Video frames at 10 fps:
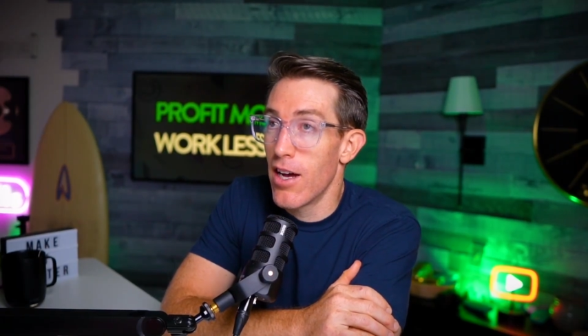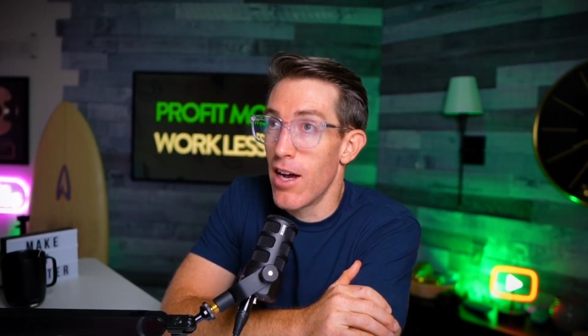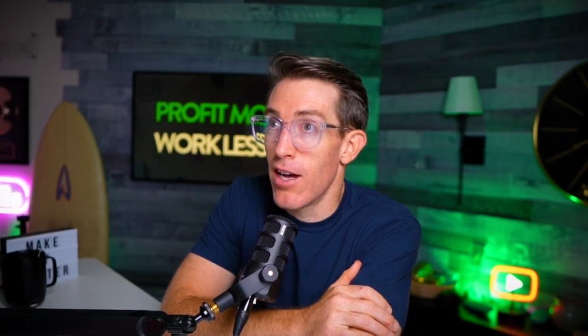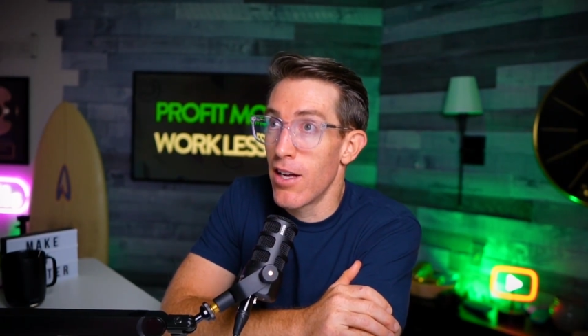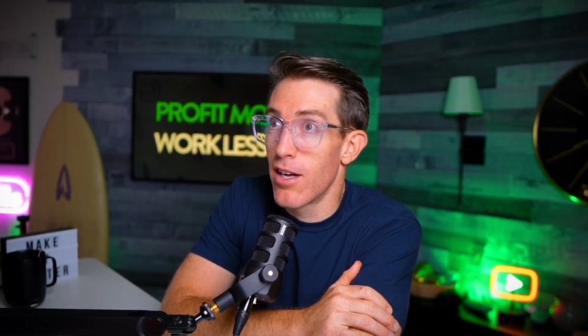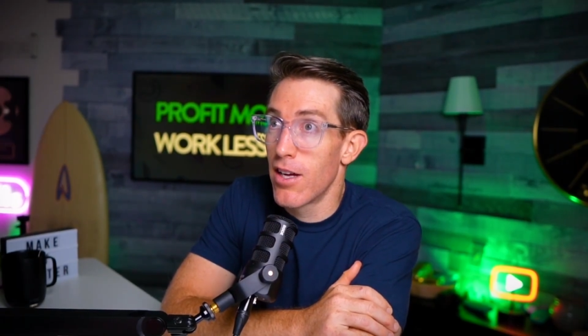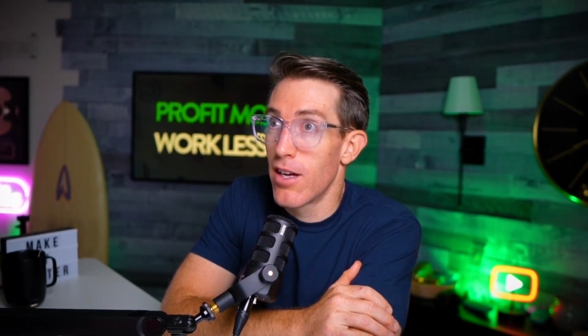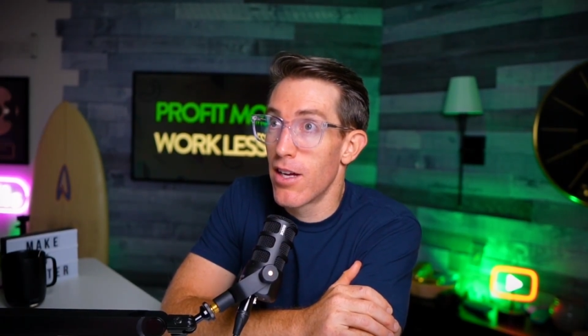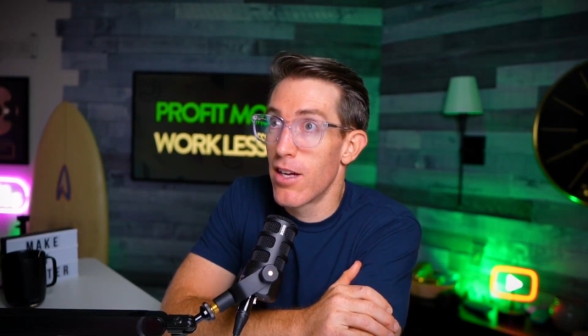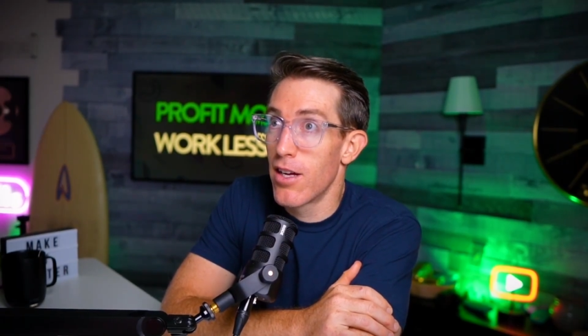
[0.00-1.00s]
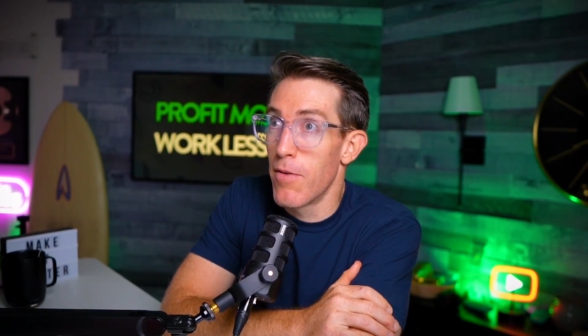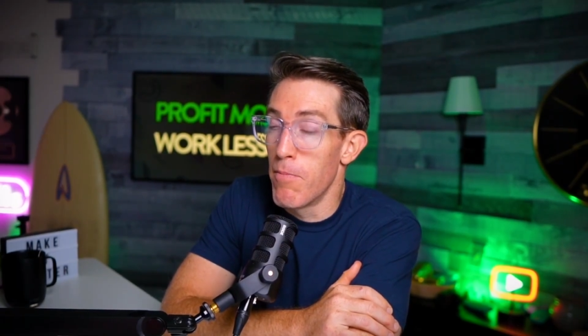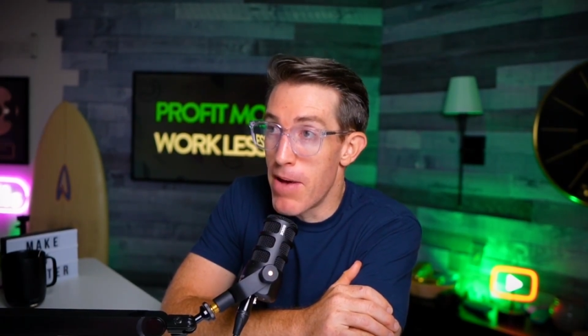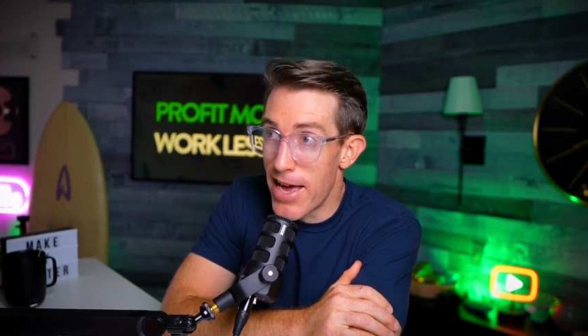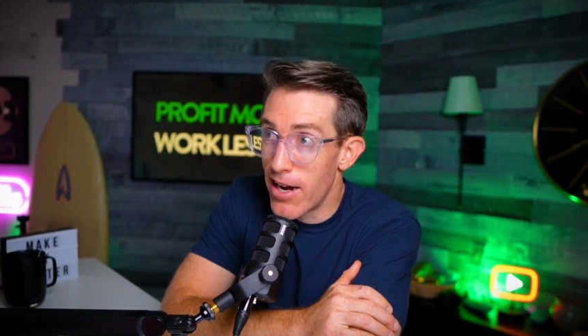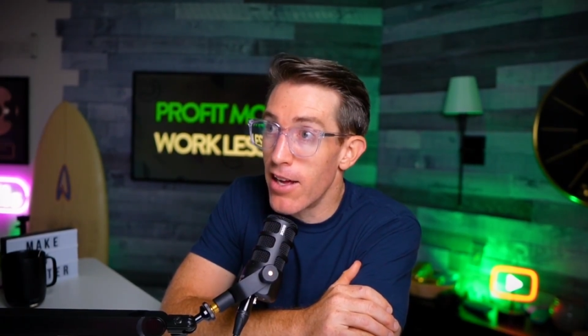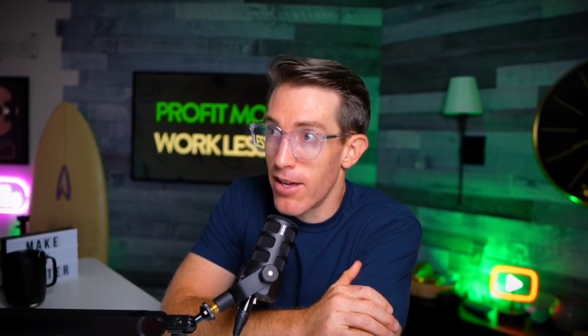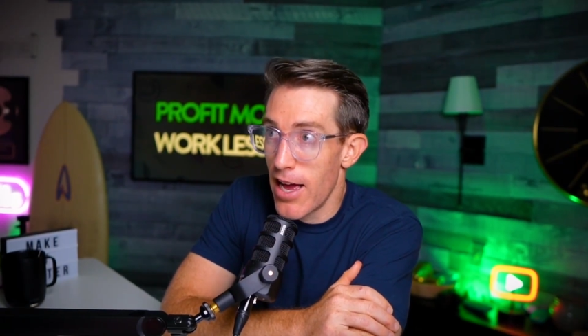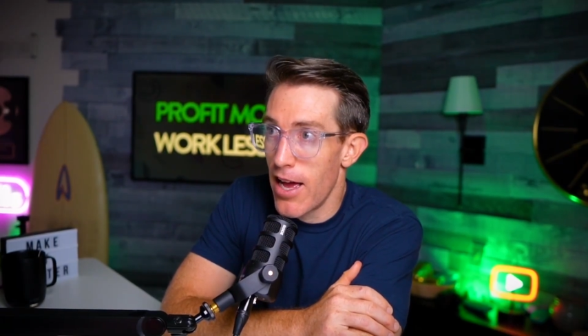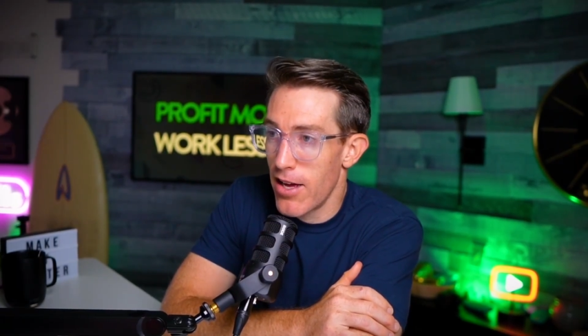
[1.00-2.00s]
meta
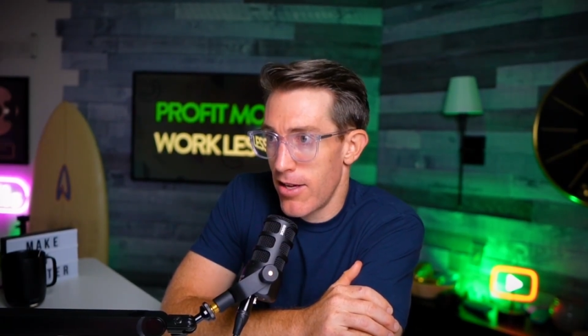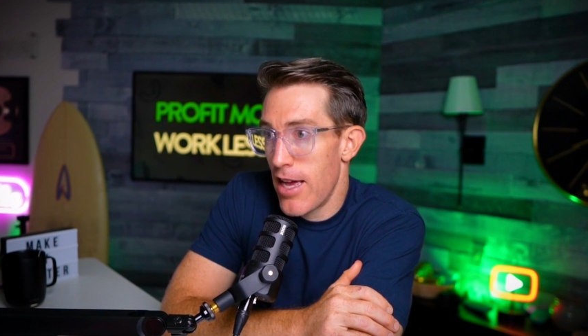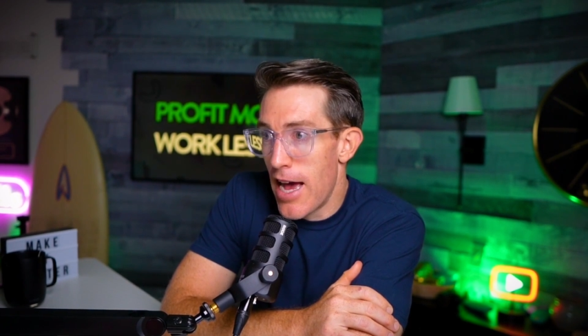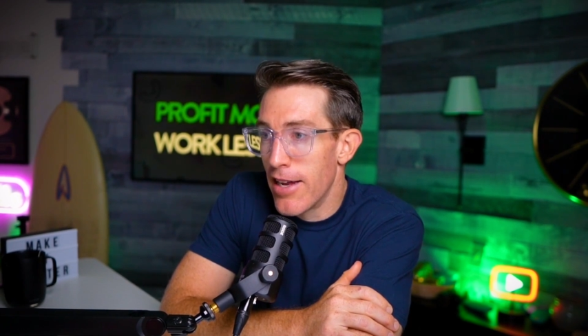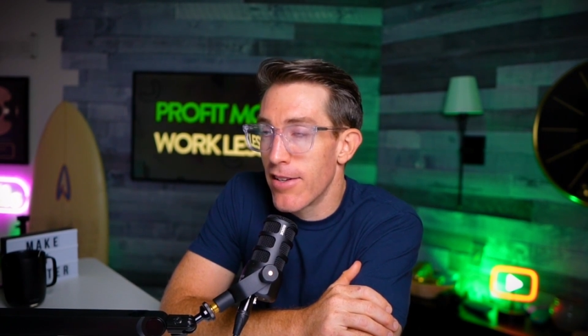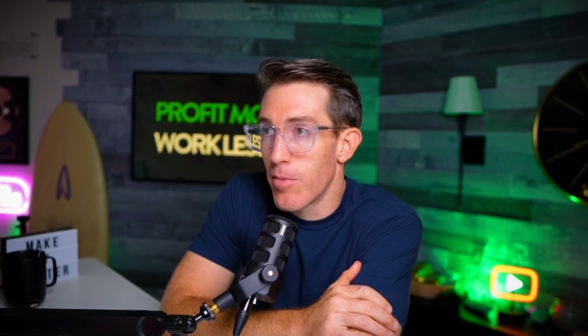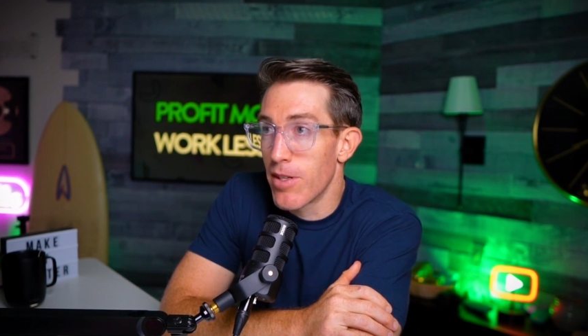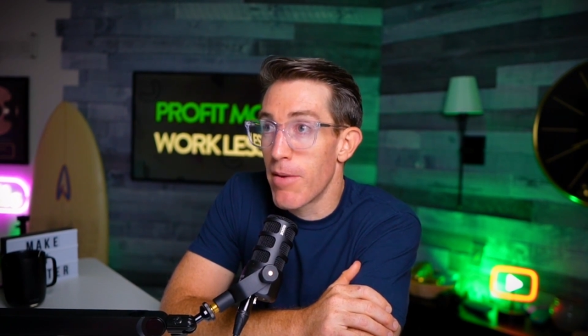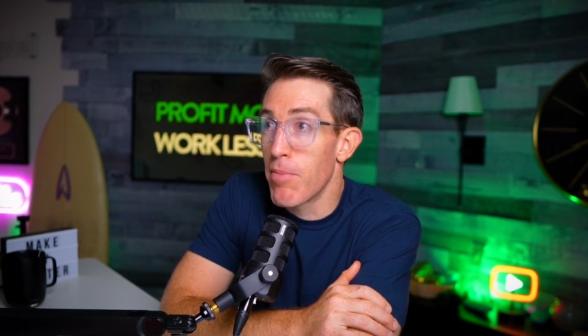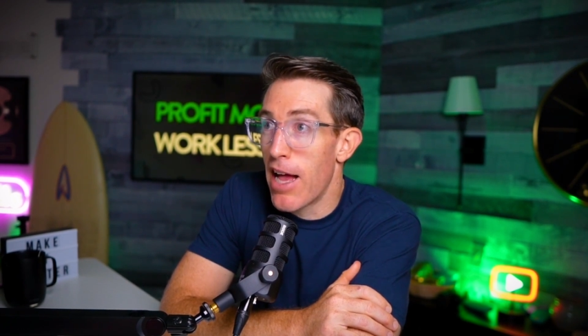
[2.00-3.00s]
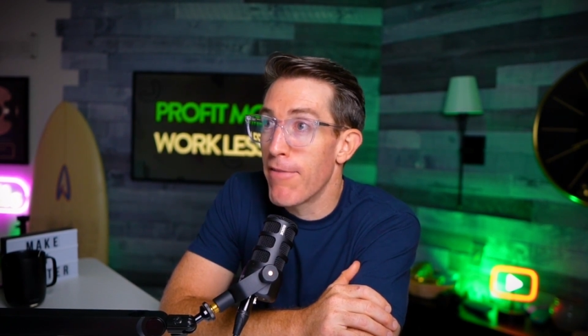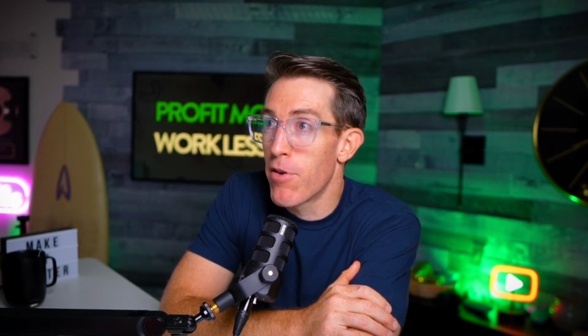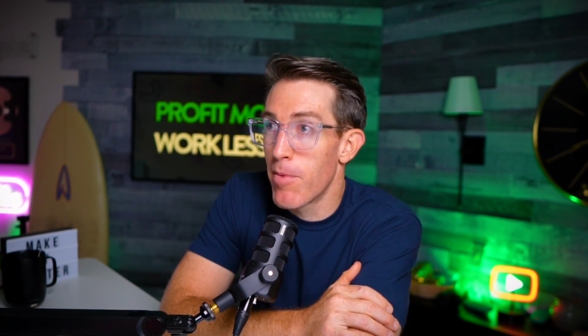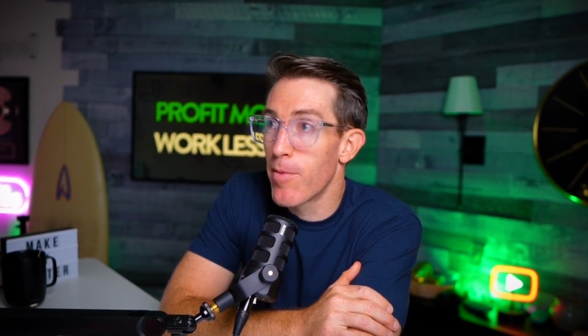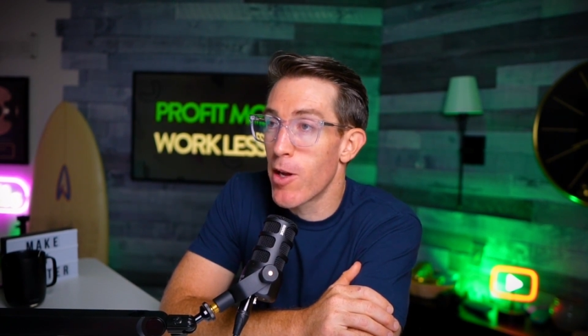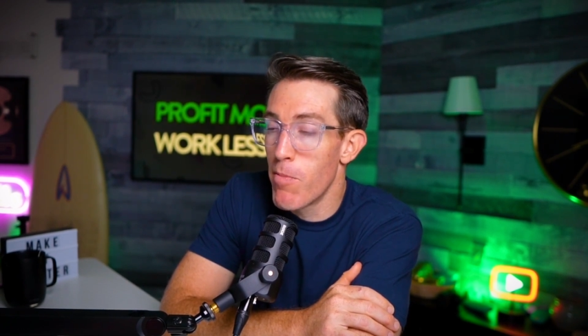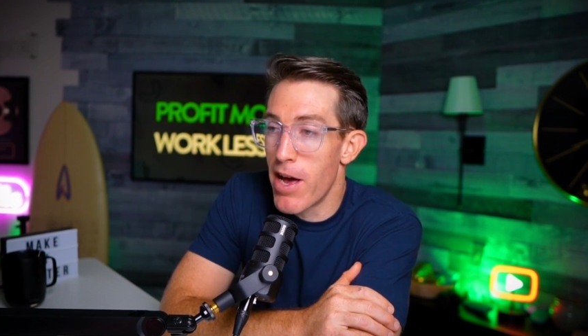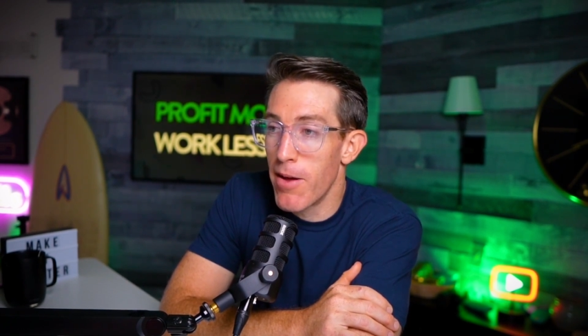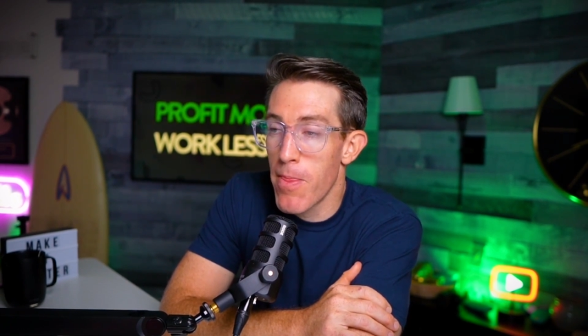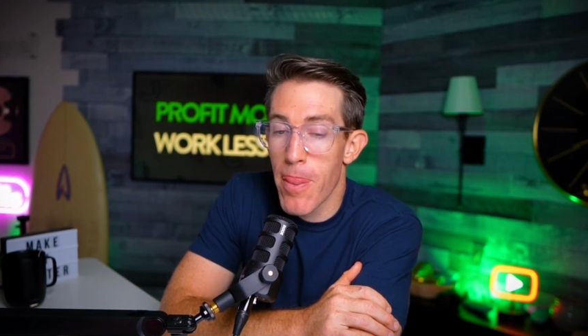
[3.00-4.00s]
ad. So I'm going to say platform when we go
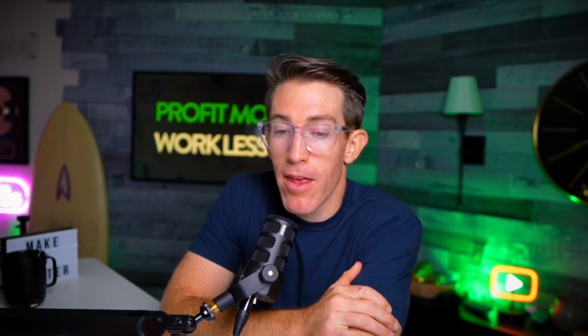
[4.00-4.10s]
meta.